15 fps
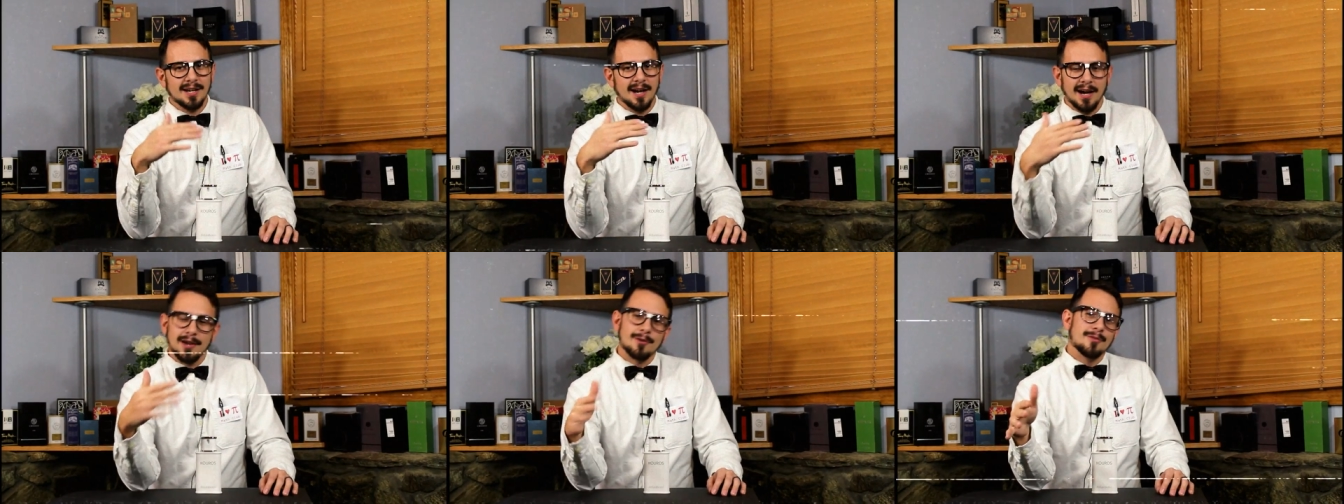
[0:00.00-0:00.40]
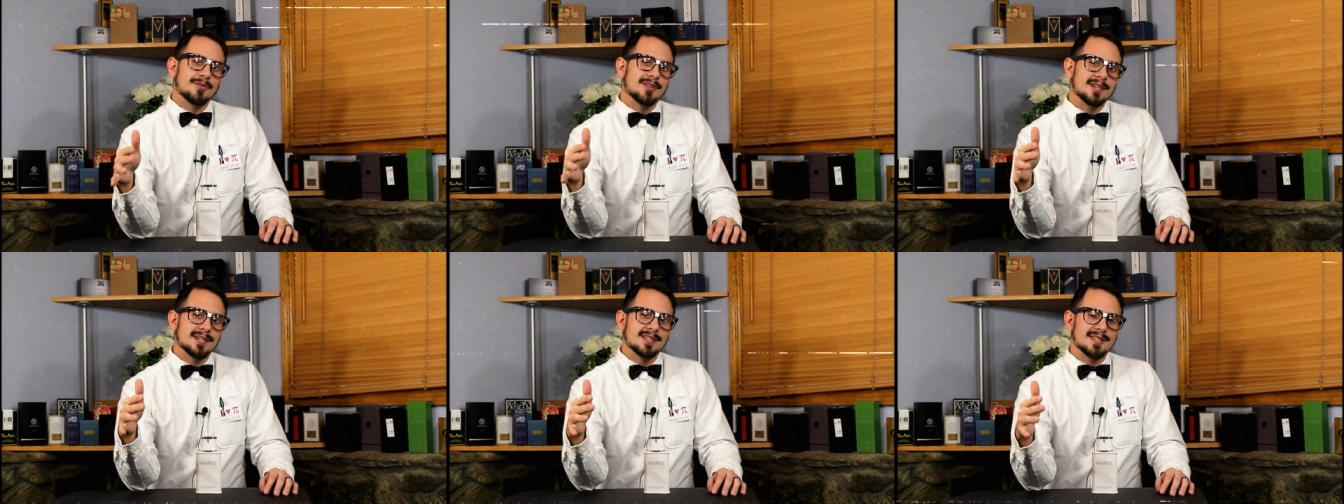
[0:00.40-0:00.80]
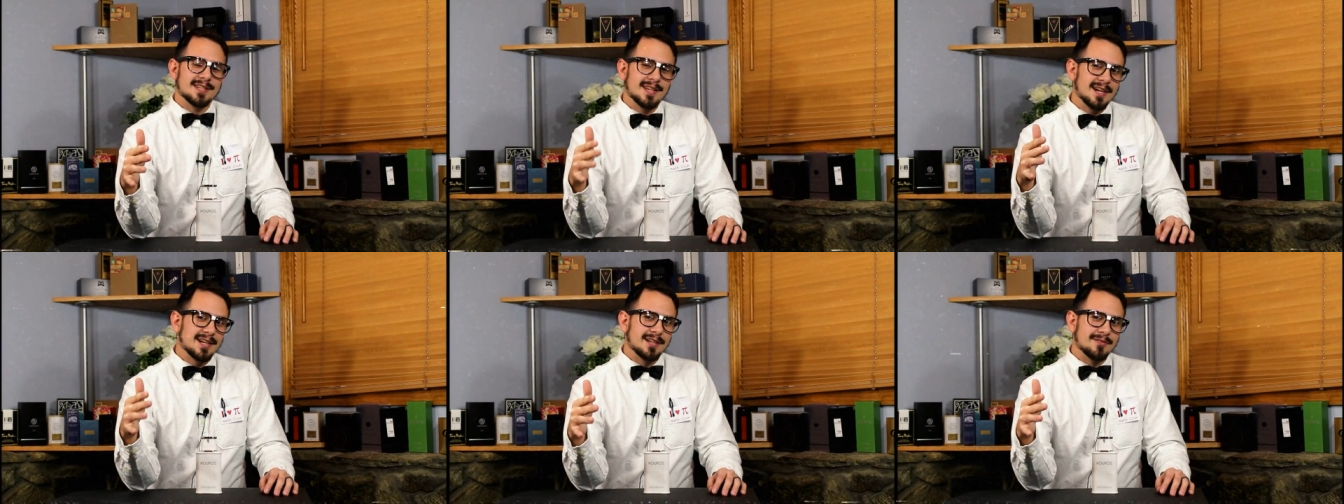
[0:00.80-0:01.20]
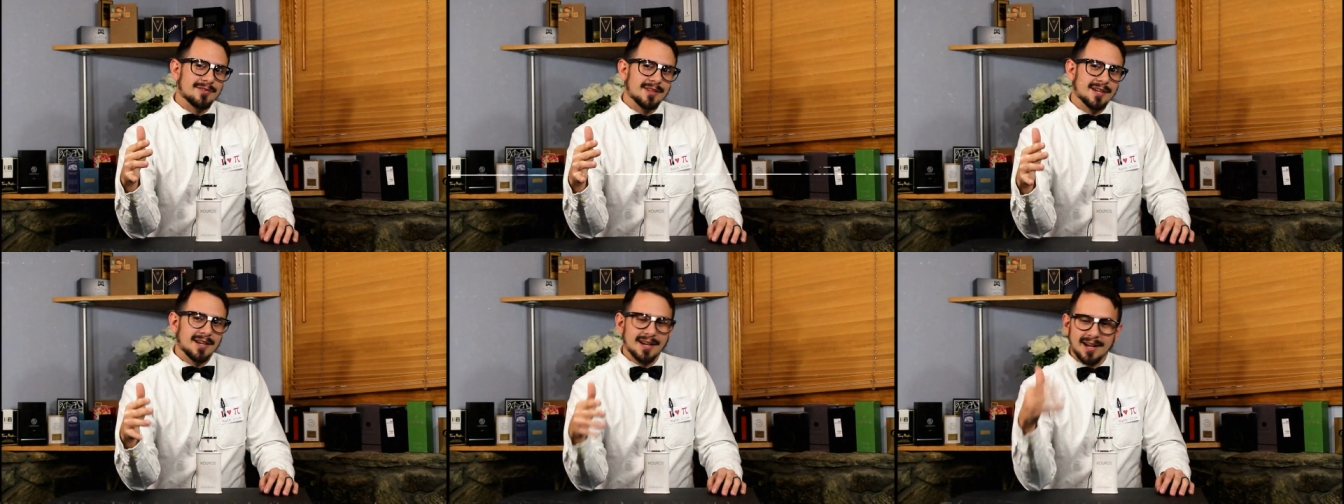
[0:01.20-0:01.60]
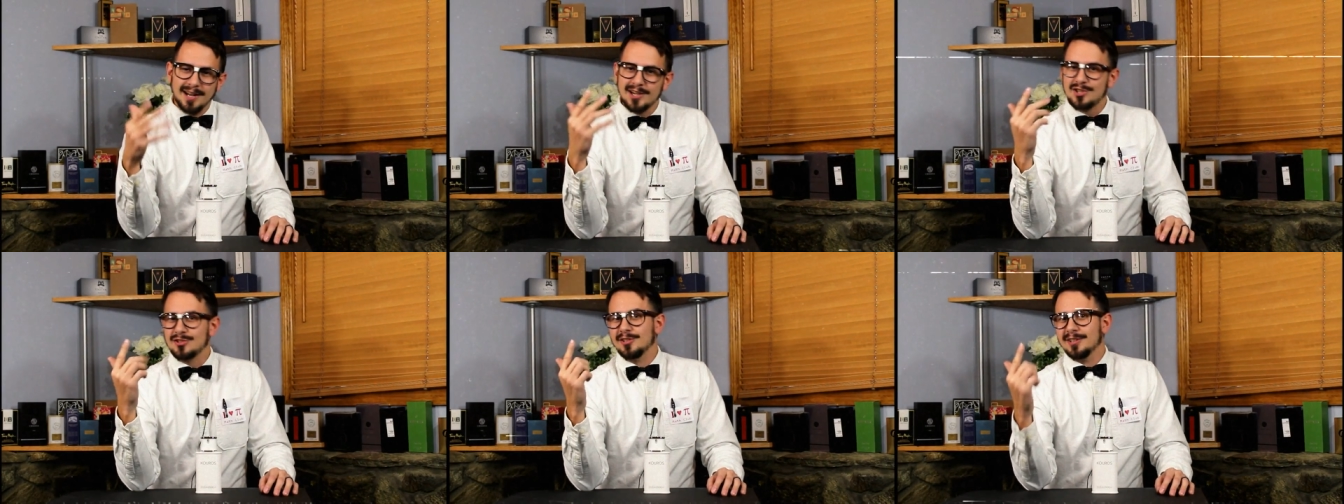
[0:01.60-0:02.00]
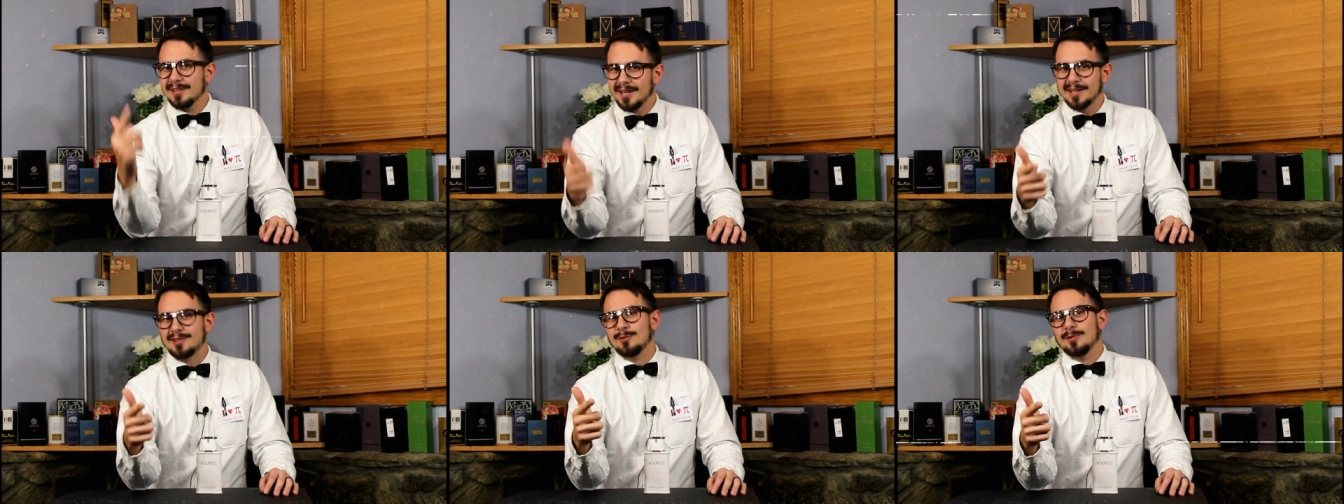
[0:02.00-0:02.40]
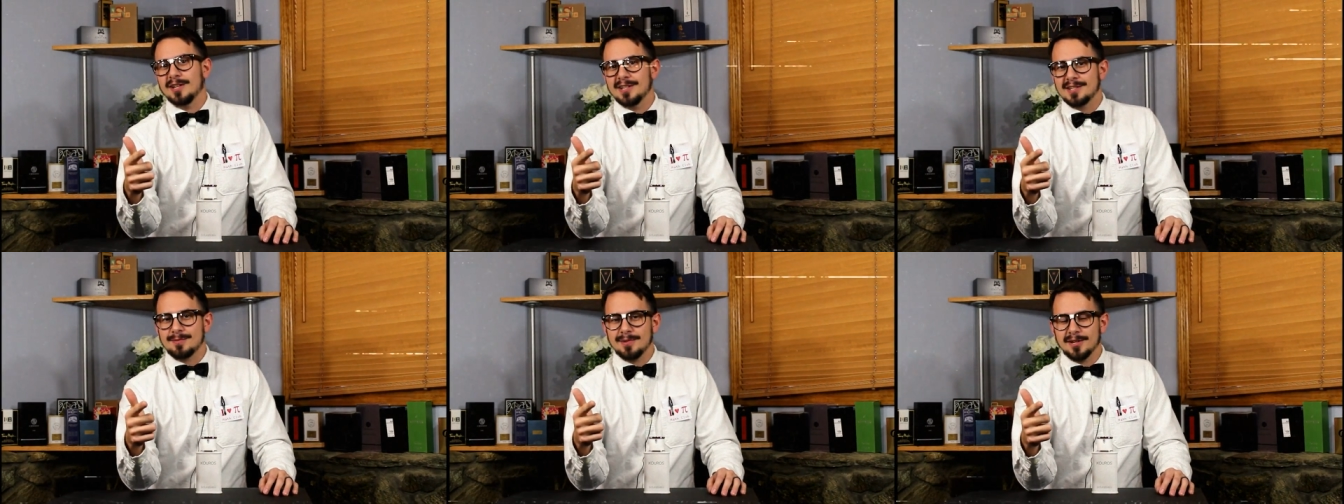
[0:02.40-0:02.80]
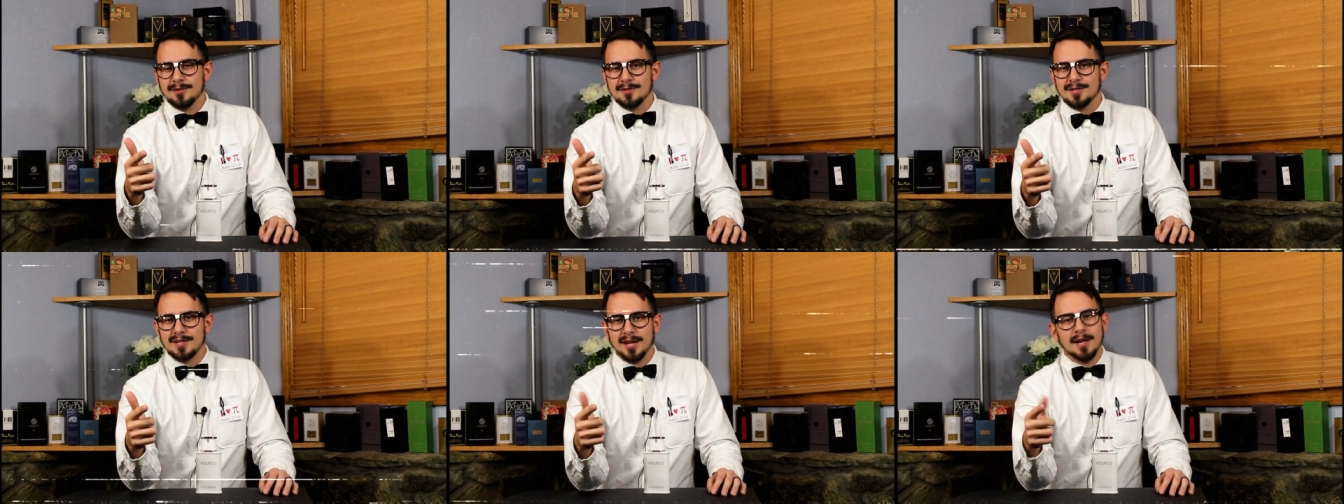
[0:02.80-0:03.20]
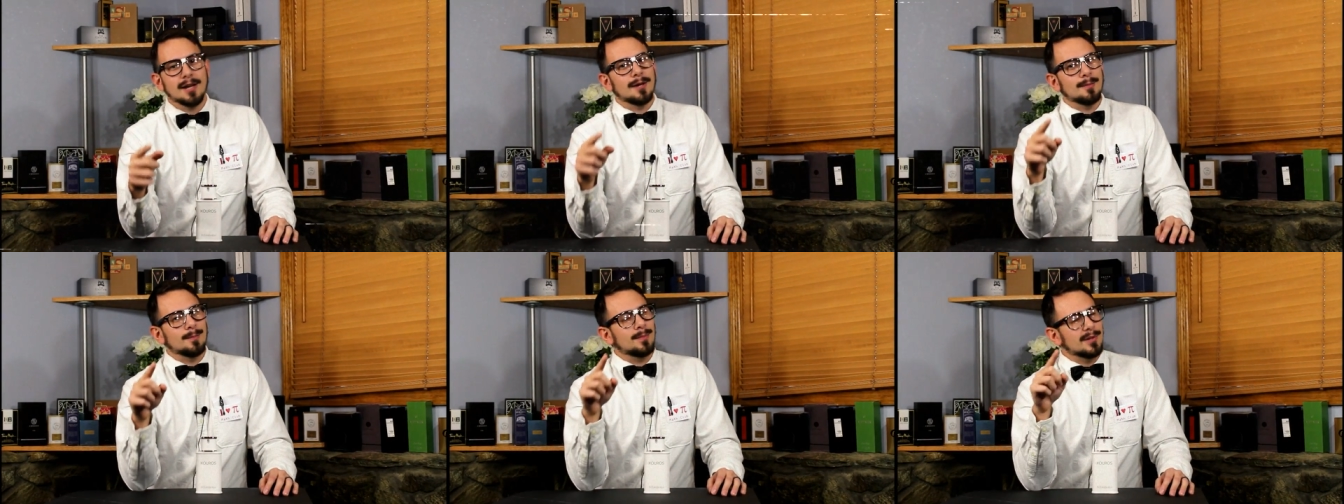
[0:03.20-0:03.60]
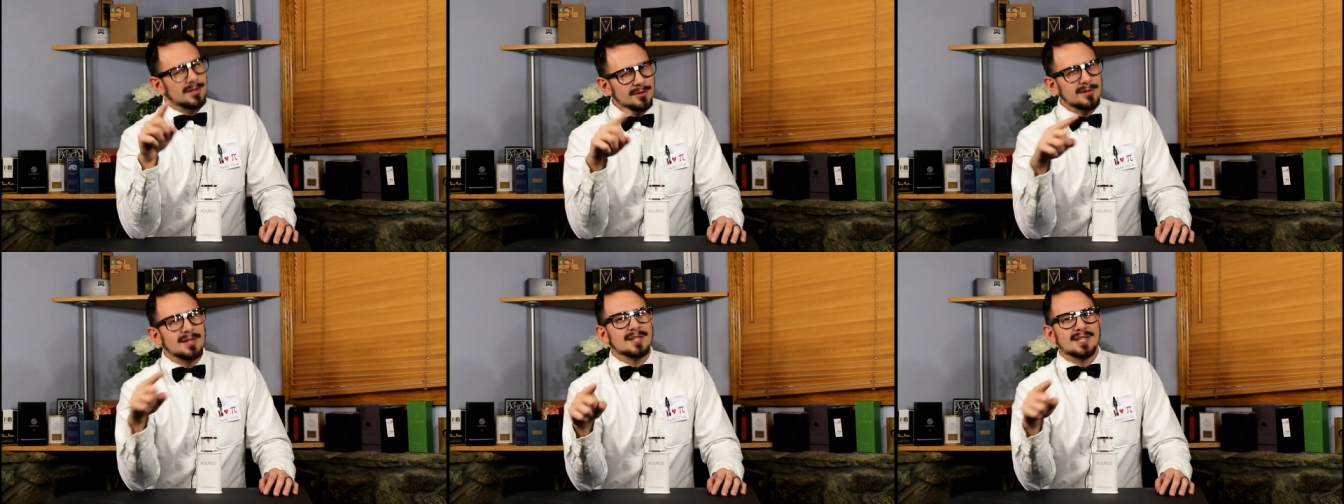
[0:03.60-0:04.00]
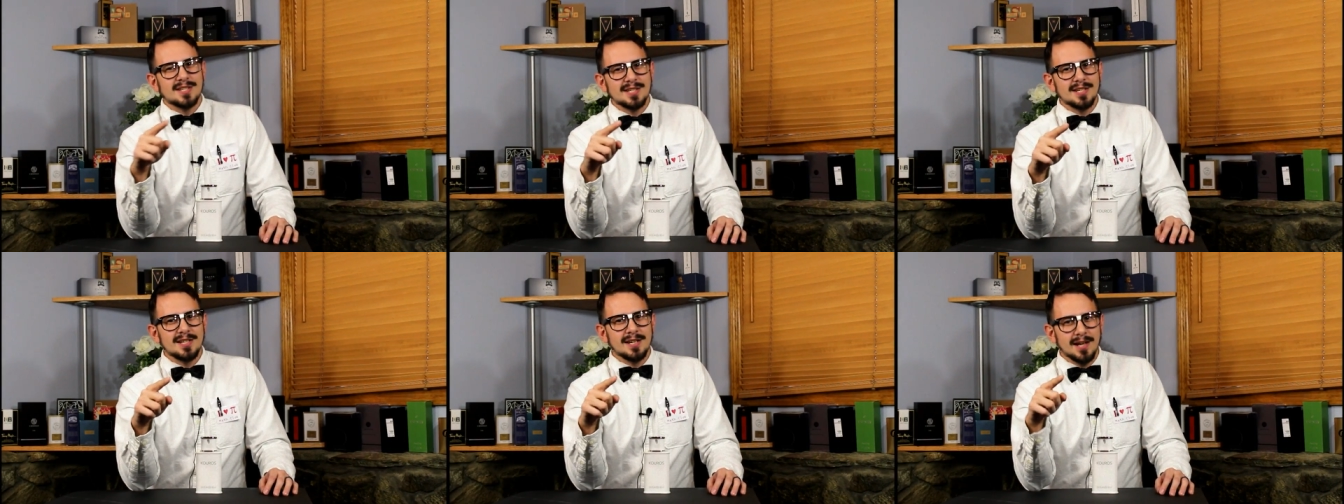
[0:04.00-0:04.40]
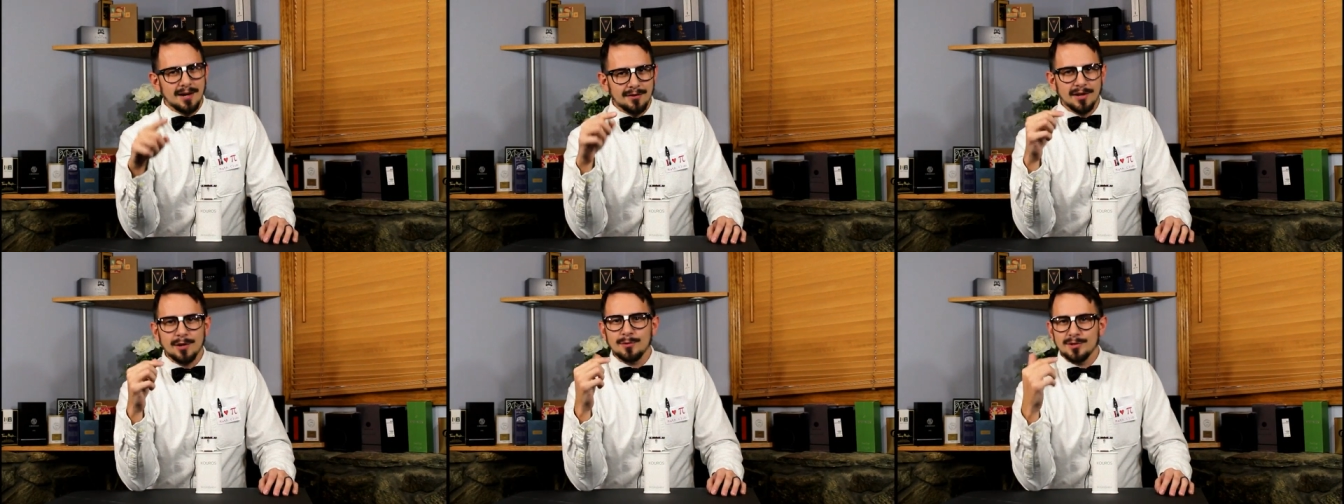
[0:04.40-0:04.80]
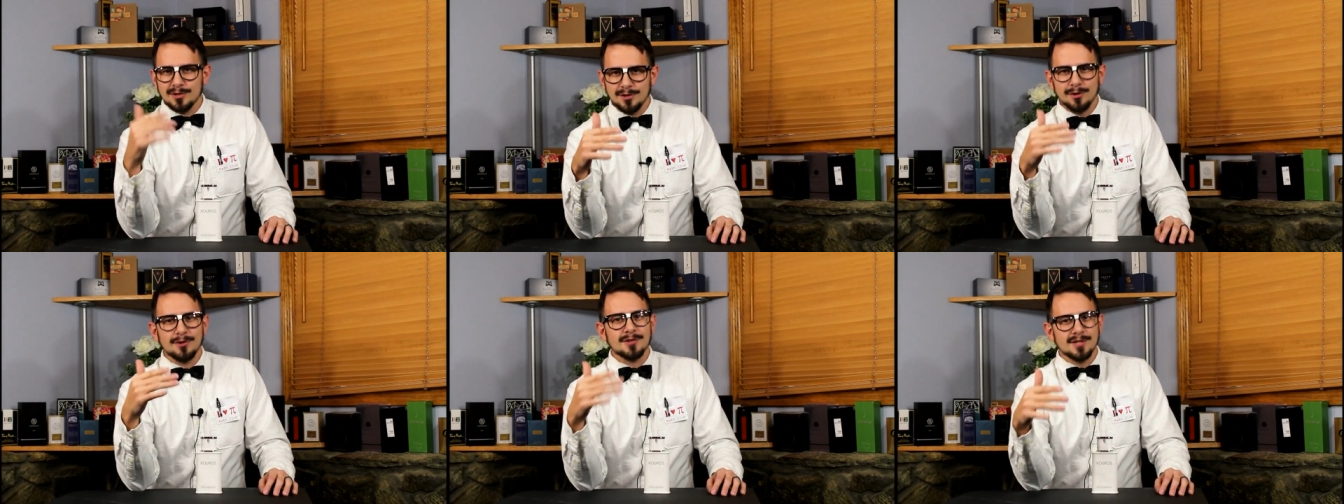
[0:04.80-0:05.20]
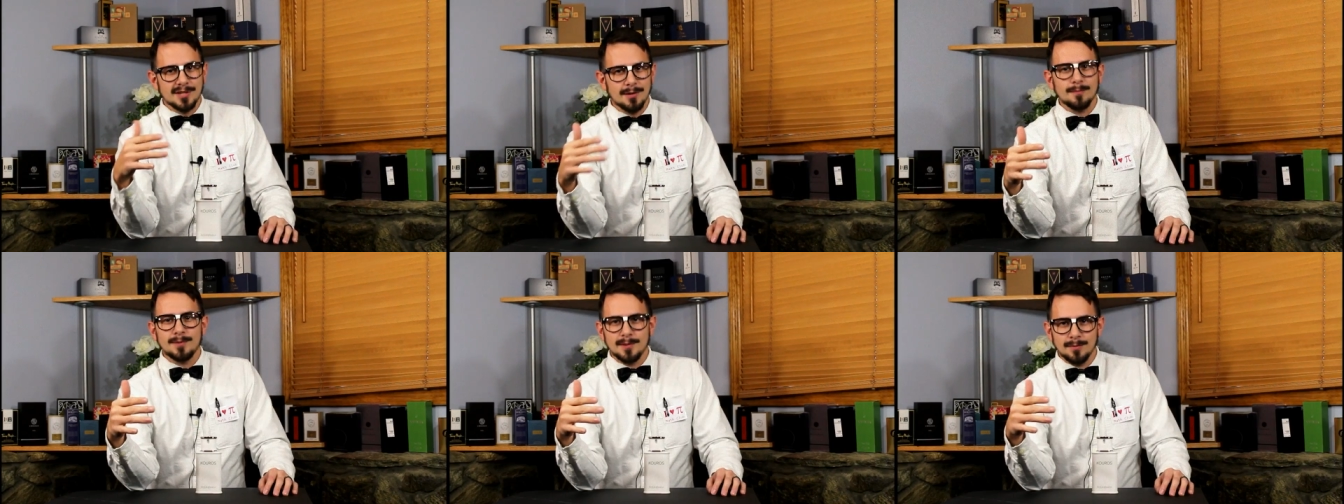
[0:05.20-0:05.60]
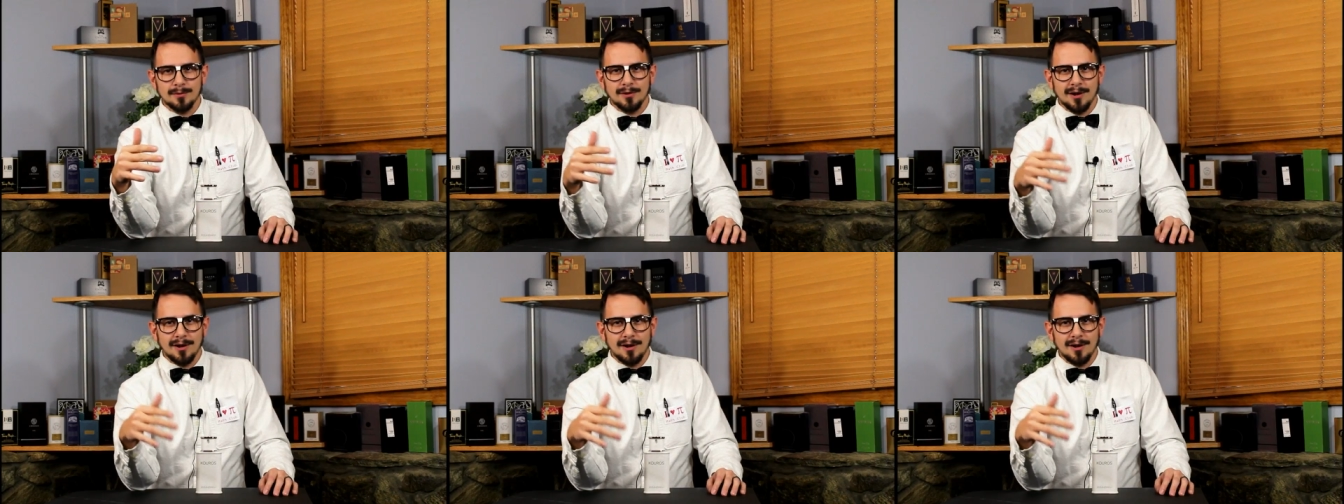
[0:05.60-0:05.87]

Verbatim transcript: I don't think it's a negative thing, I actually like the way it smells, but you can see how that would turn some people